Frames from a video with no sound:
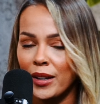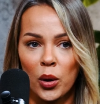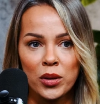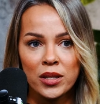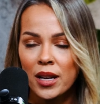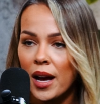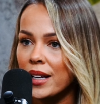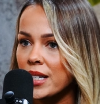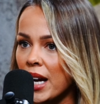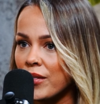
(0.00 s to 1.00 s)
Go
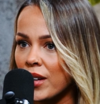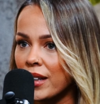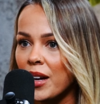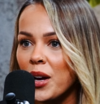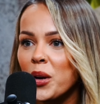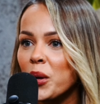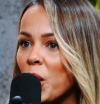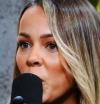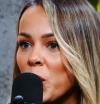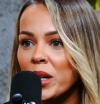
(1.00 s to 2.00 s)
skydiving,
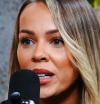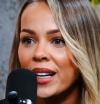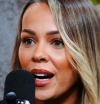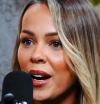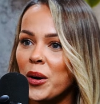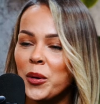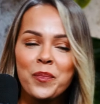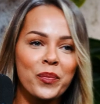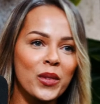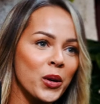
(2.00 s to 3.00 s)
go work out,
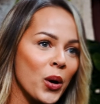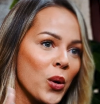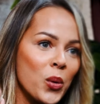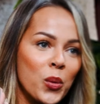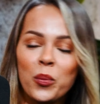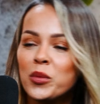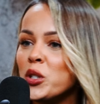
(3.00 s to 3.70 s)
go